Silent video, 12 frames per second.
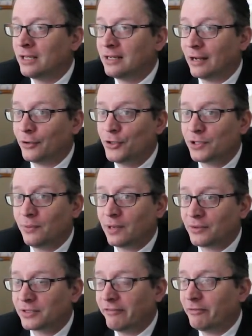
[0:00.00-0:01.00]
Now, usually
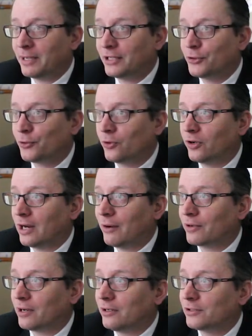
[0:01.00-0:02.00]
when I was giving my tour, I
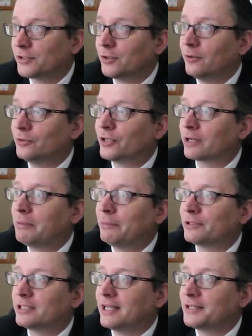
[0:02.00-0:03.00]
would also direct
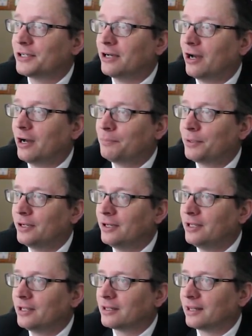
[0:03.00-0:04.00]
people's attention up
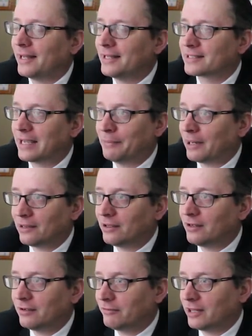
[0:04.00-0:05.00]
the landscape, and I
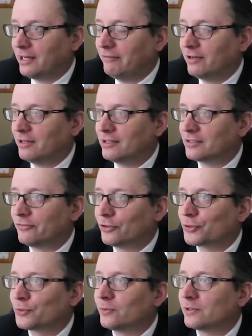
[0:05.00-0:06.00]
love that even in this
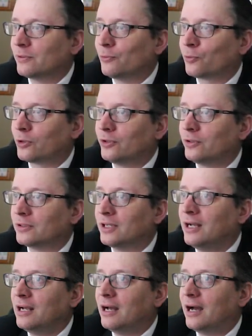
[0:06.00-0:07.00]
virtual world,
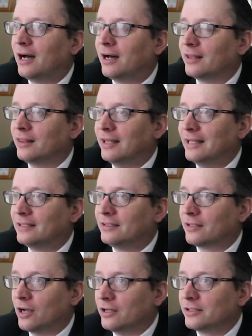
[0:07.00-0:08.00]

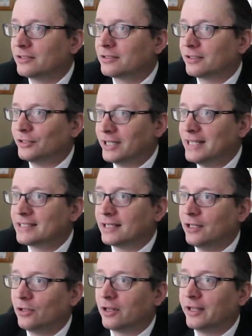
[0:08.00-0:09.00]
there is
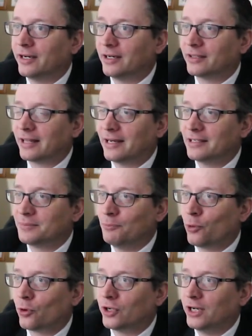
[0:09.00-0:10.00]
a hill there. That is
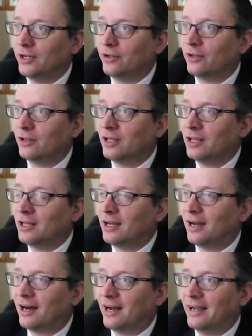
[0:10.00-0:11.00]
Moore Hill.
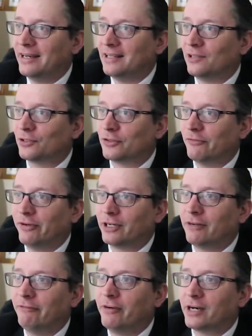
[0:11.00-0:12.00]
And it looks
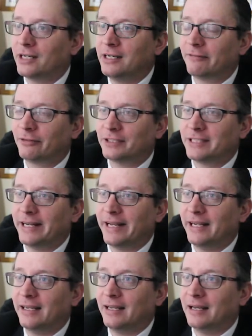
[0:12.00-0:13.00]
very, very different
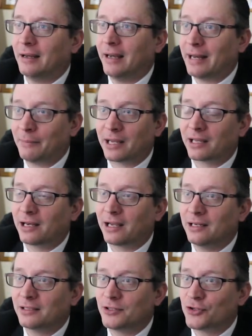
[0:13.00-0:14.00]
today. And I'm not going to
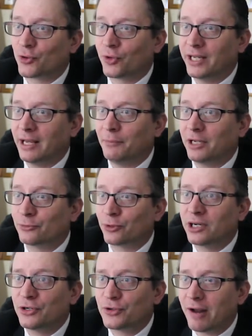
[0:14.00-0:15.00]
get into the story yet because
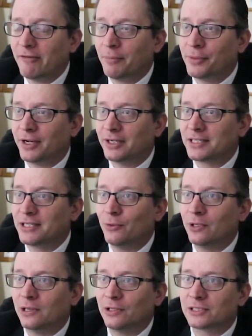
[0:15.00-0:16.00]
we're going to drive up there and see
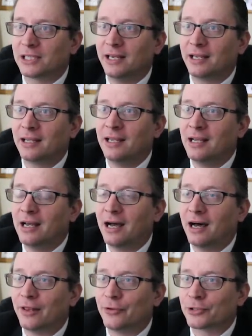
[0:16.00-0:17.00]
what it looks like.
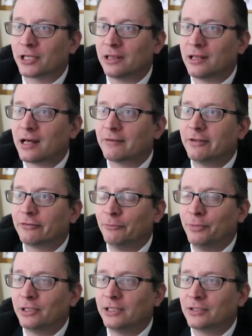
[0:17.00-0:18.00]
There's a lot of
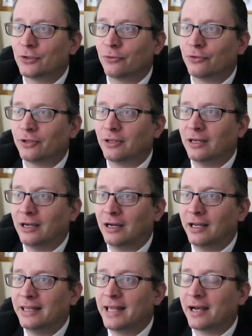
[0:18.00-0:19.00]
different buildings over
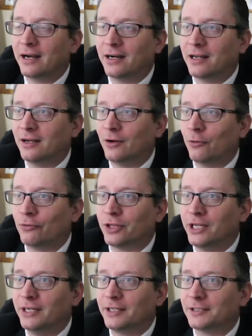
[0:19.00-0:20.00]
in that area over
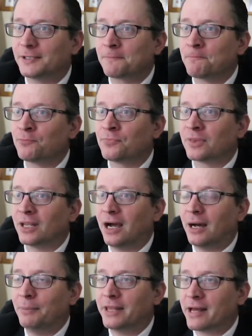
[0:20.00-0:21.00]
the years.
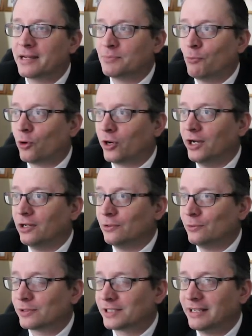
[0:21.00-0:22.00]
But that is Moore Hill.
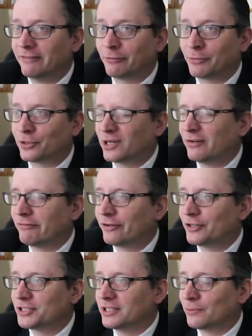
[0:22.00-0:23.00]
We'll see it from the ground
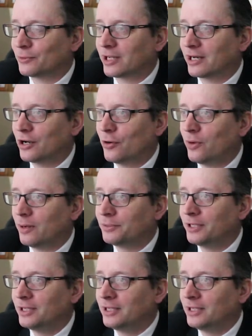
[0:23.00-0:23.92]
first, and then we're going to go up.